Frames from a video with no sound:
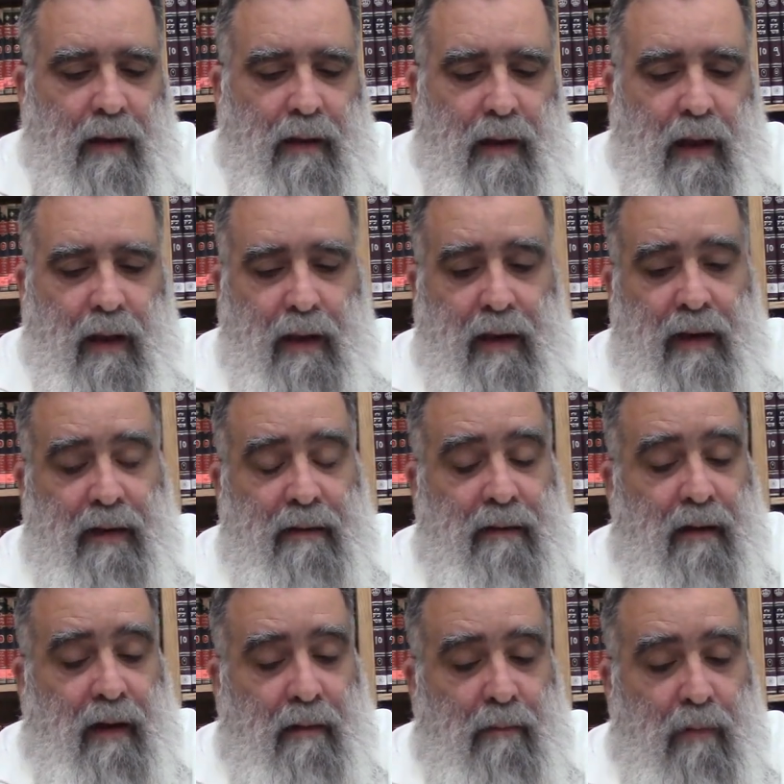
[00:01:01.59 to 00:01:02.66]

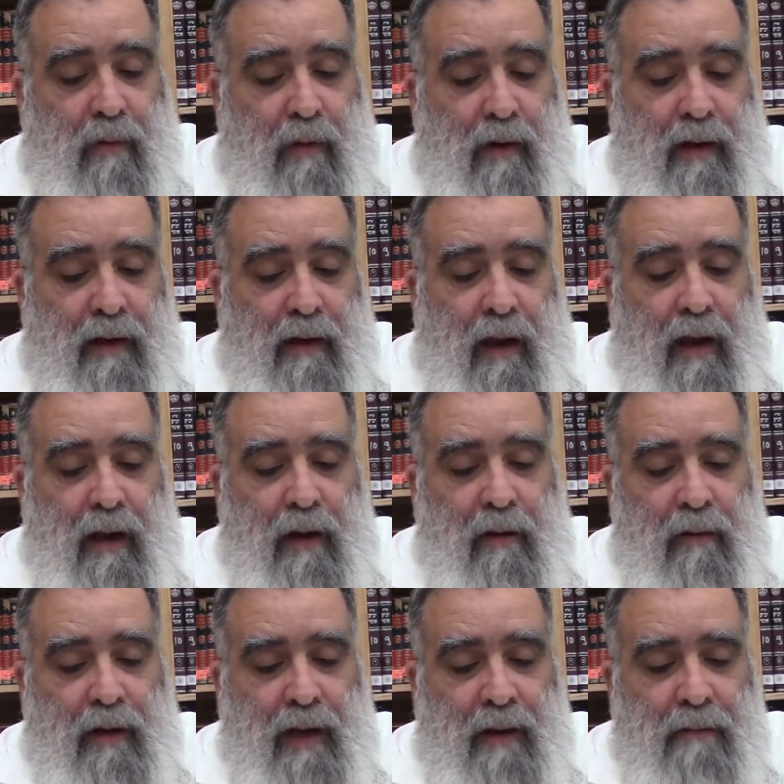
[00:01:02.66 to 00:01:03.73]
And I'm quoting,
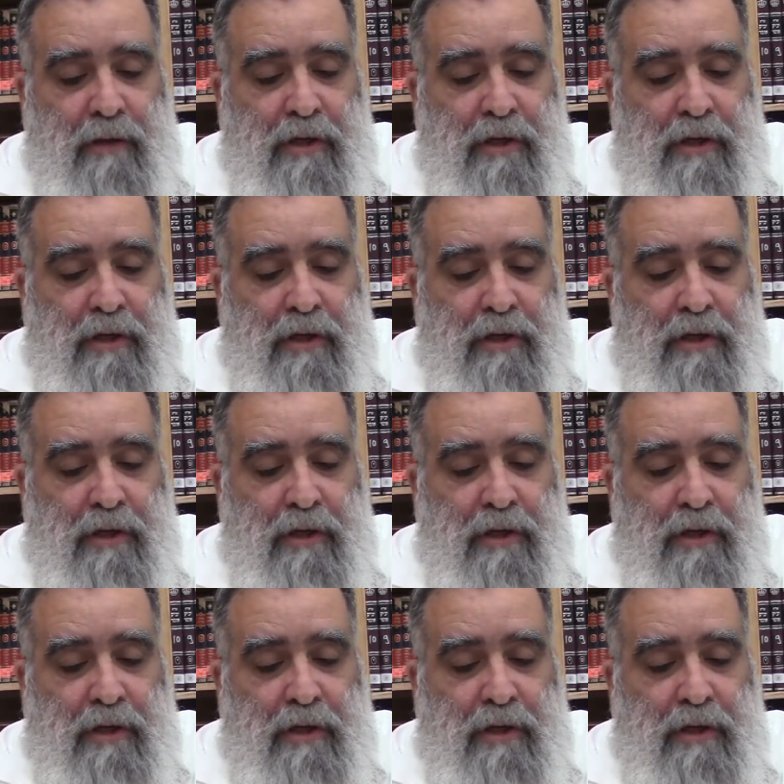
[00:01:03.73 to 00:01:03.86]
ha'elyonim